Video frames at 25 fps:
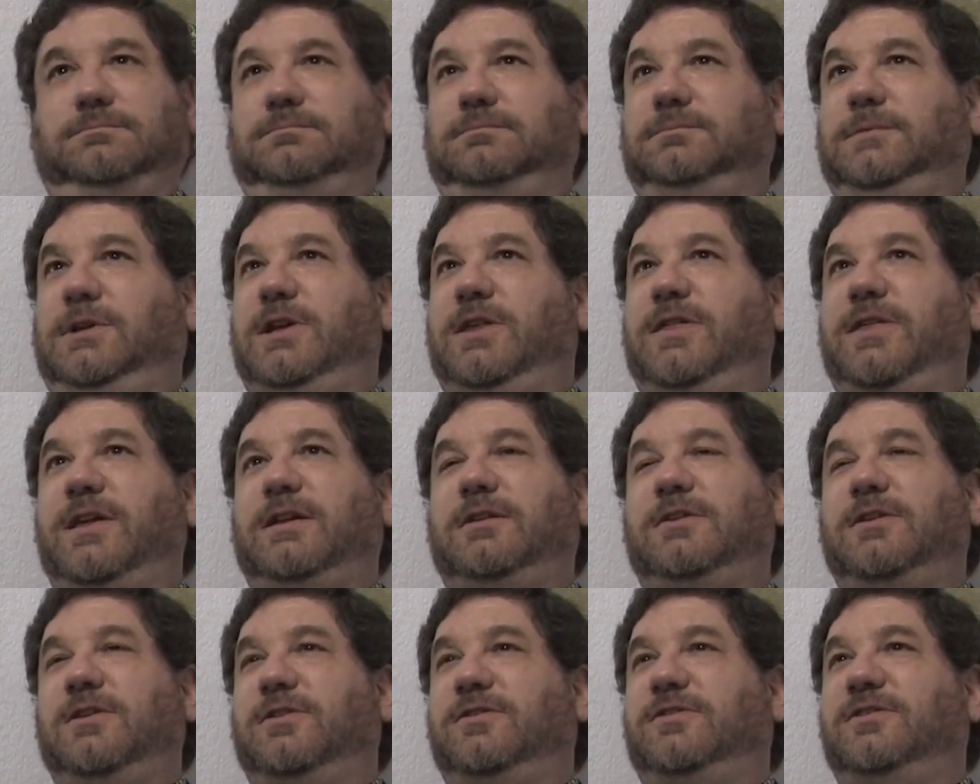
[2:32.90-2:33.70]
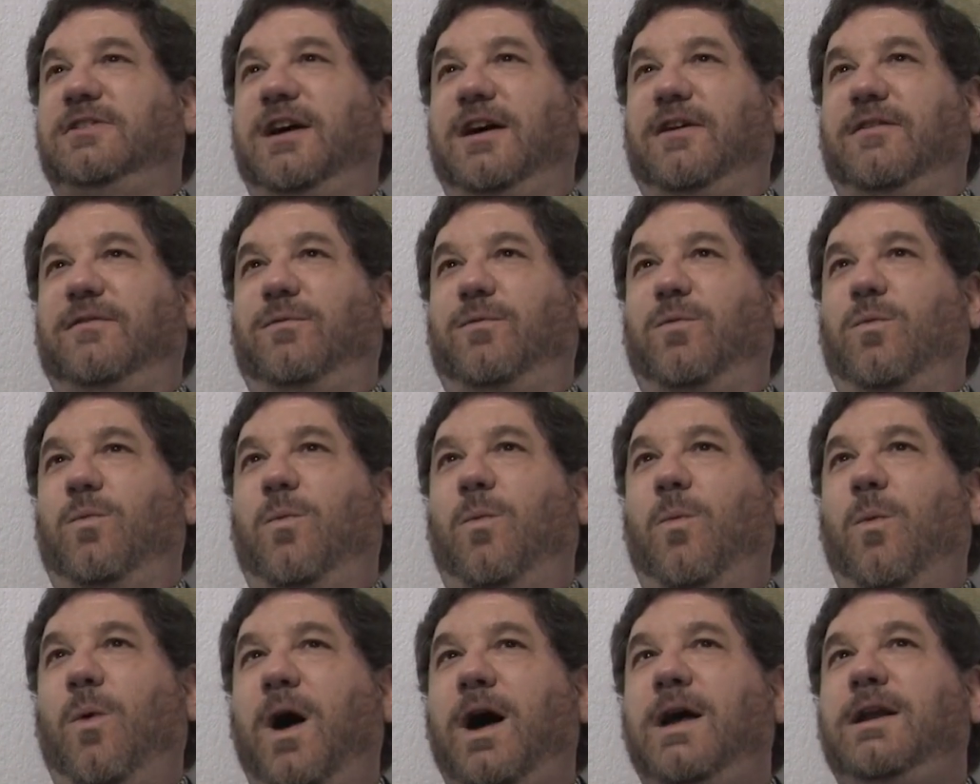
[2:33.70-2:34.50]
you think to yourself,
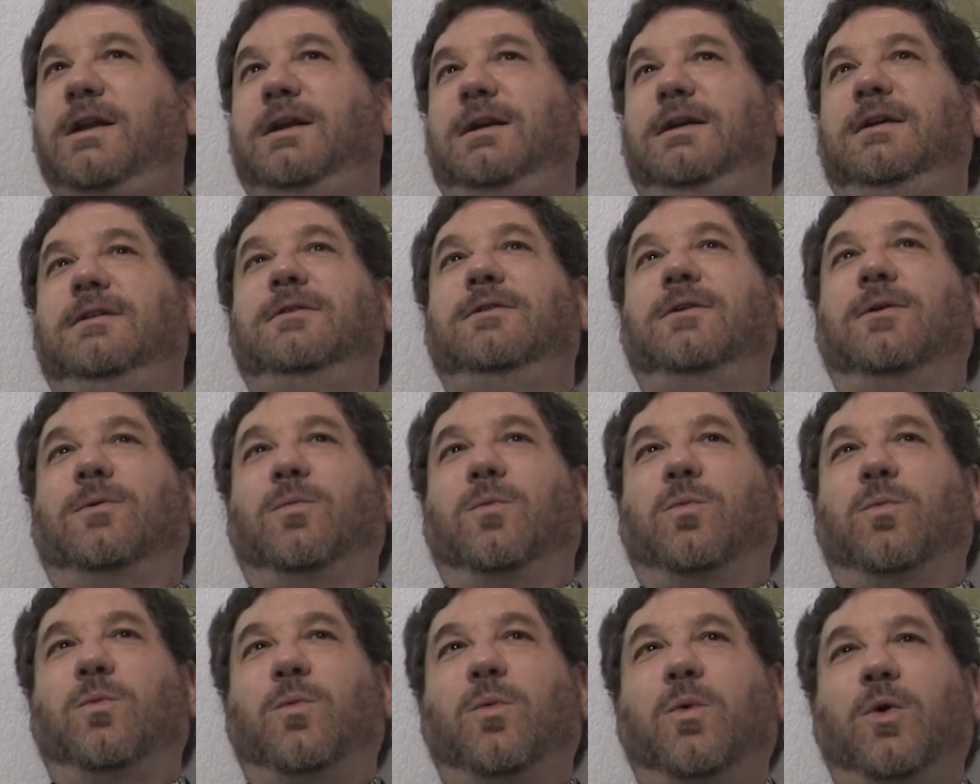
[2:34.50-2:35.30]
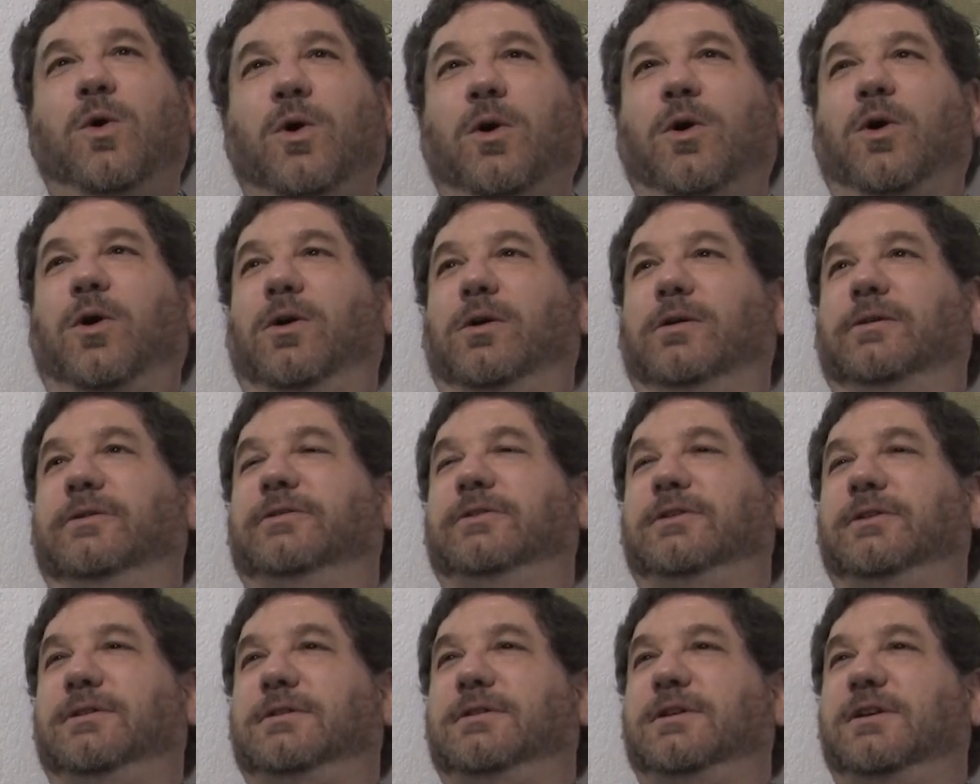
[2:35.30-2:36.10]
what in the
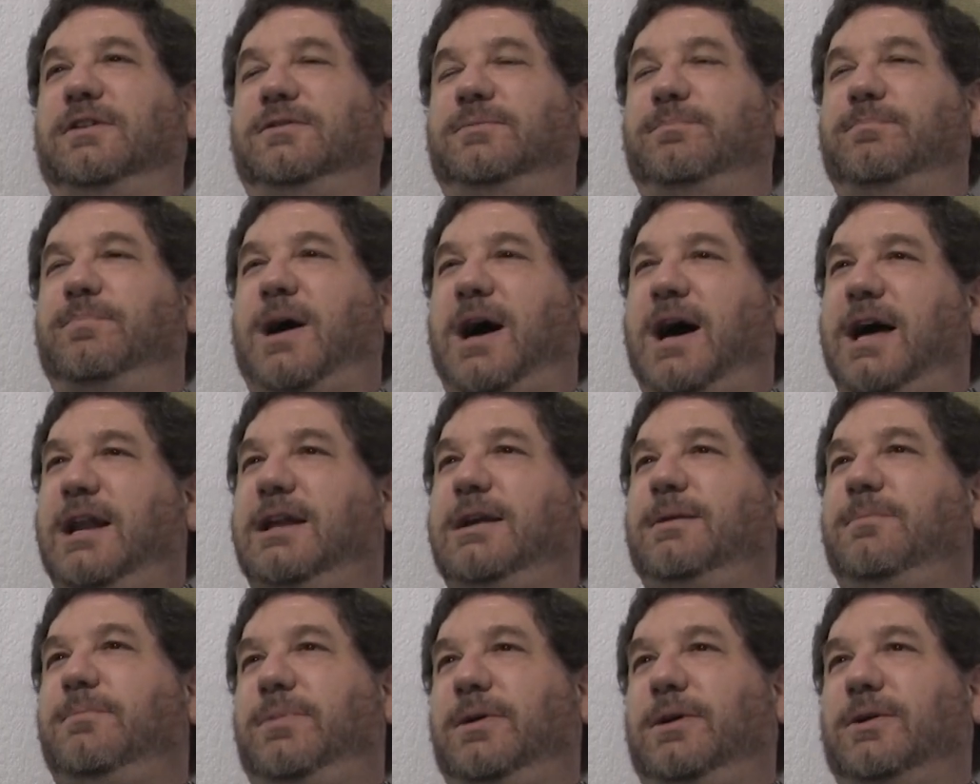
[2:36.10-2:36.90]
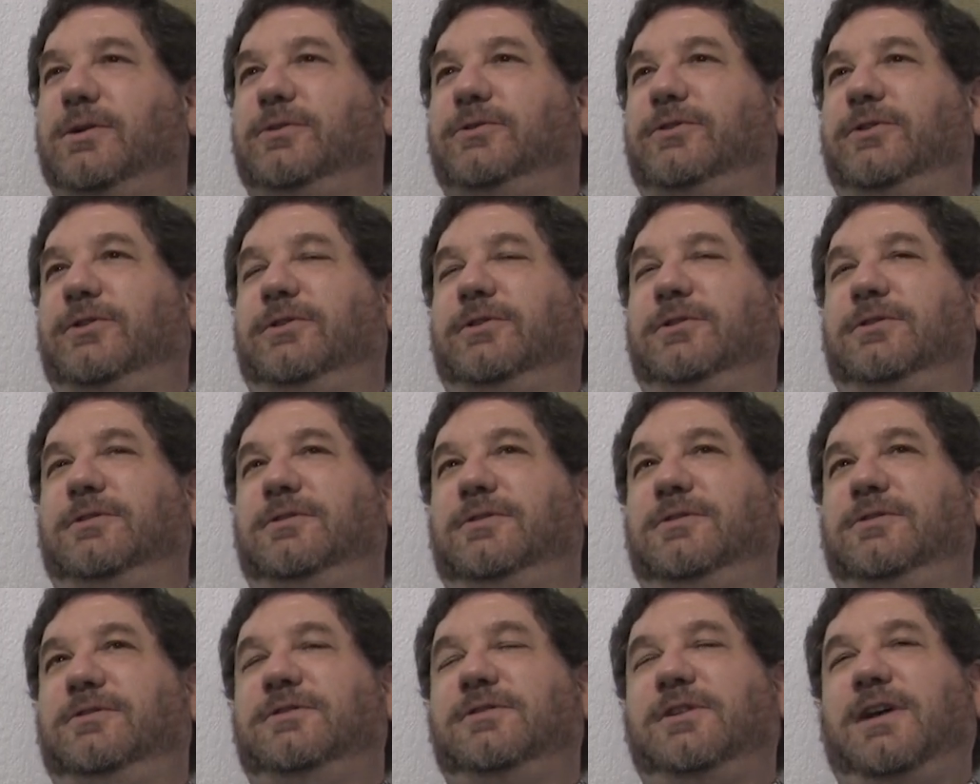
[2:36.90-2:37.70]
world does
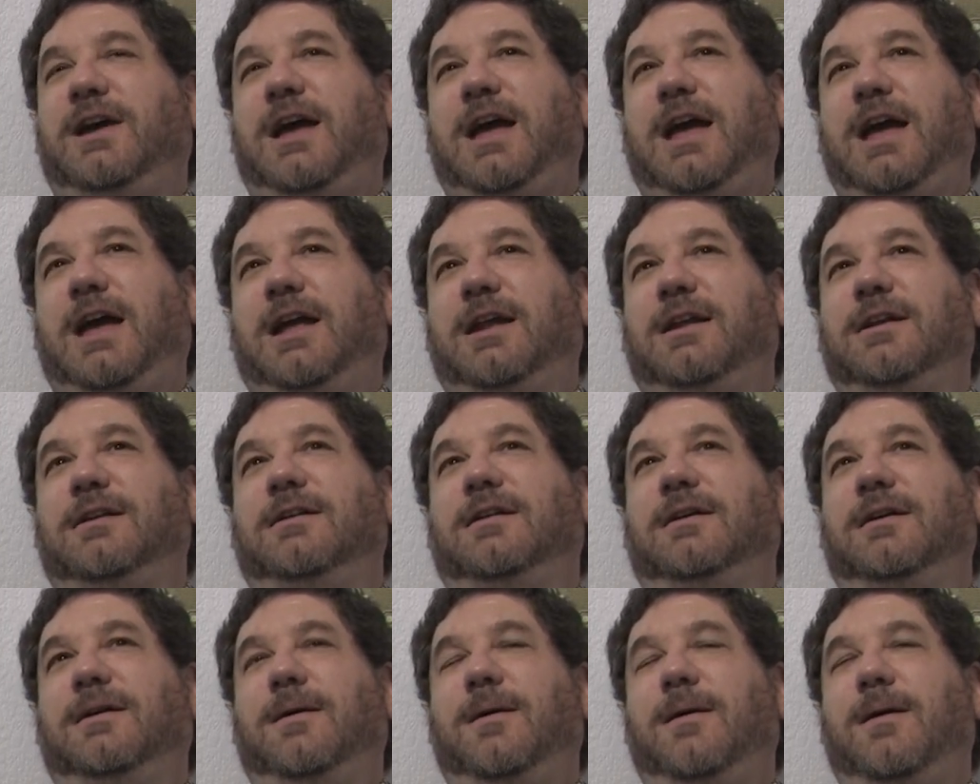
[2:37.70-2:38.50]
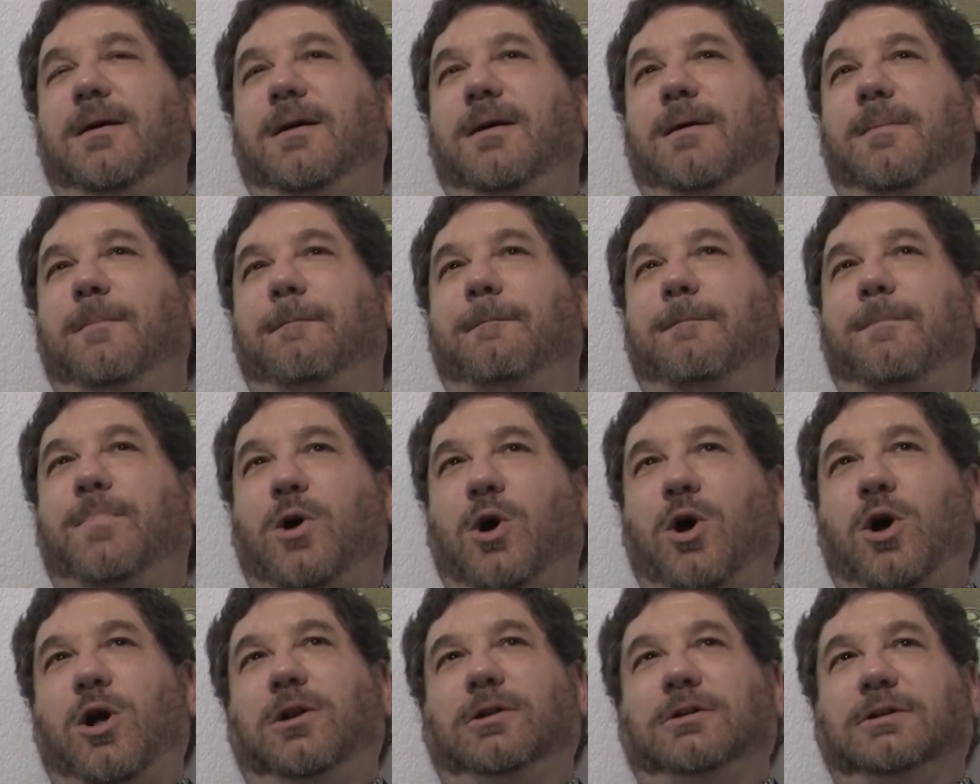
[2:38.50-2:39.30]
bodybuilders in
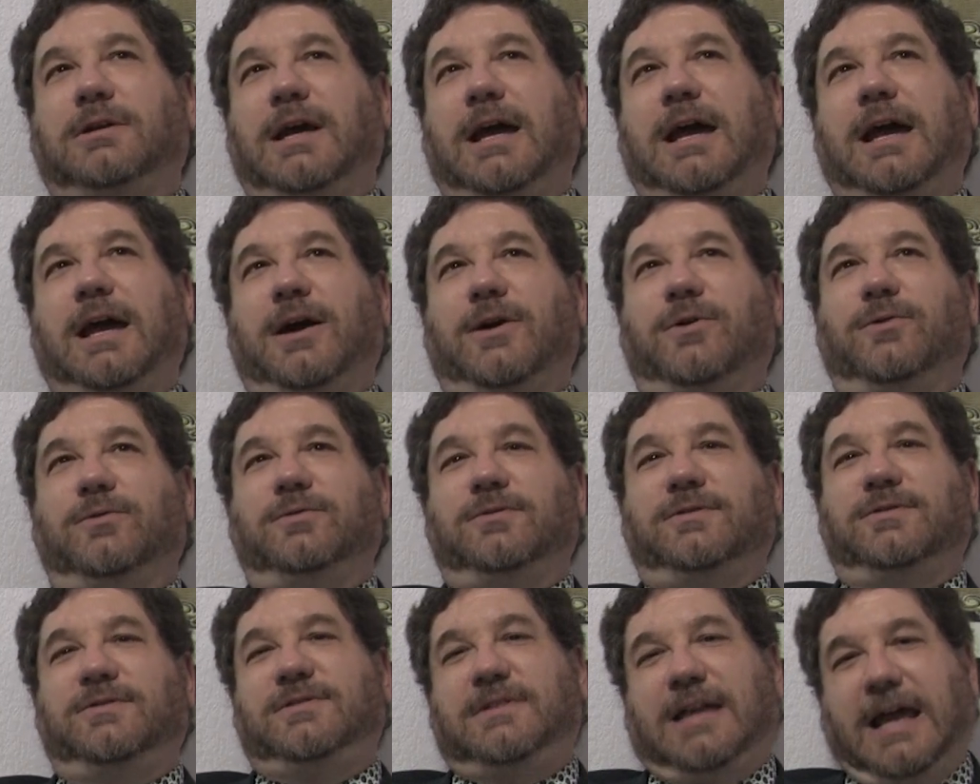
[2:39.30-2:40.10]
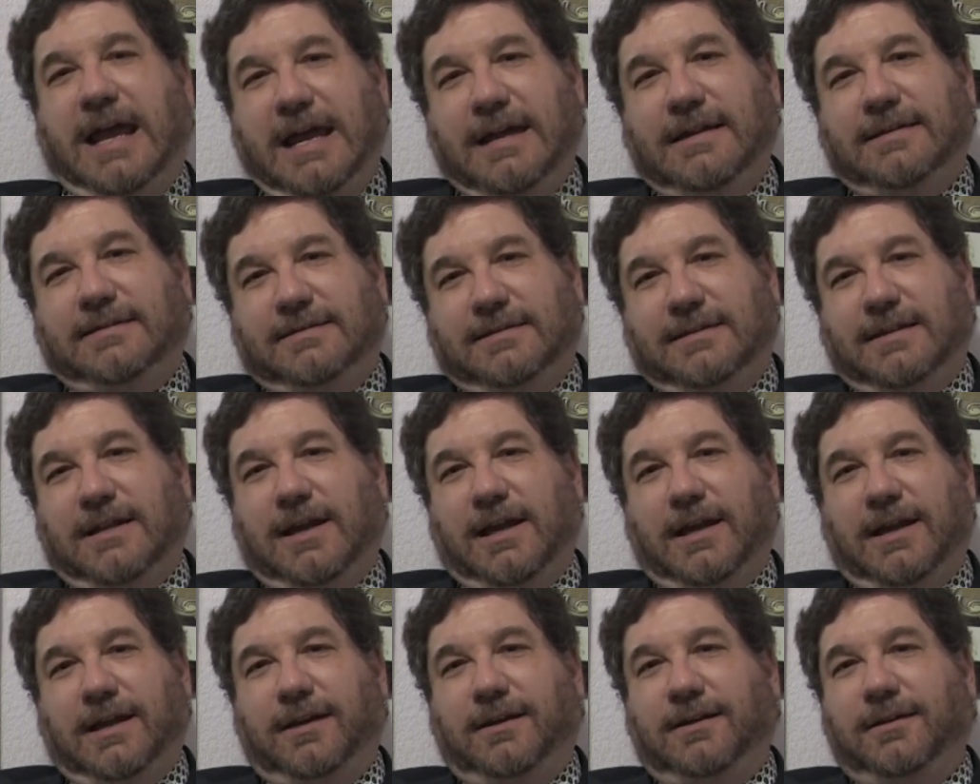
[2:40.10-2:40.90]
ball gowns taste
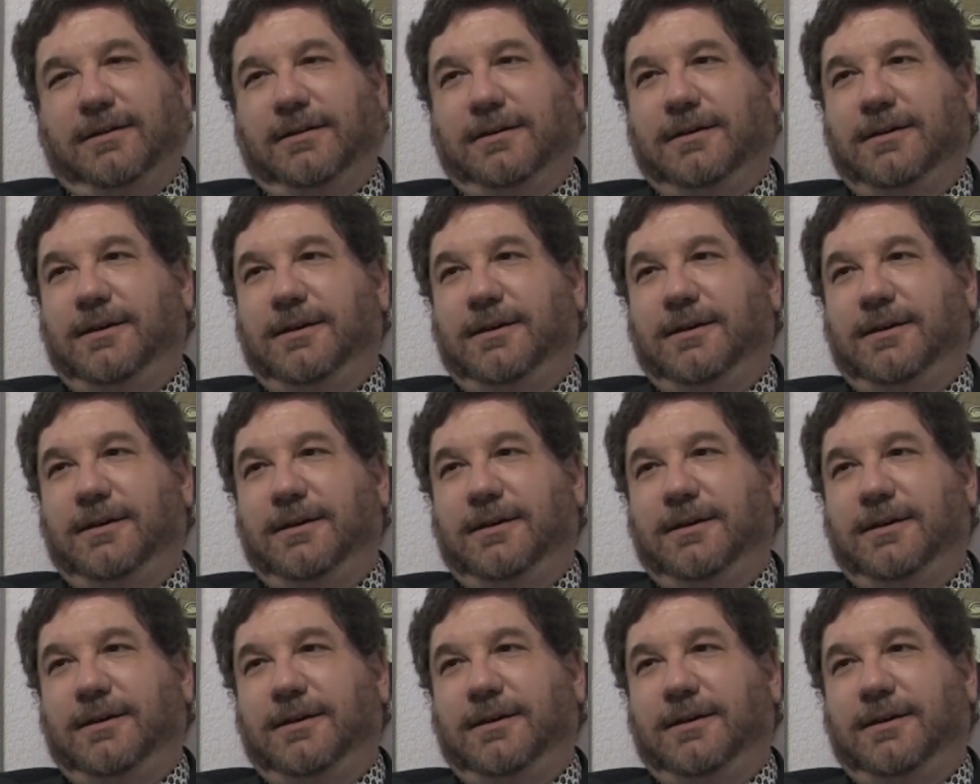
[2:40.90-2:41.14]
like?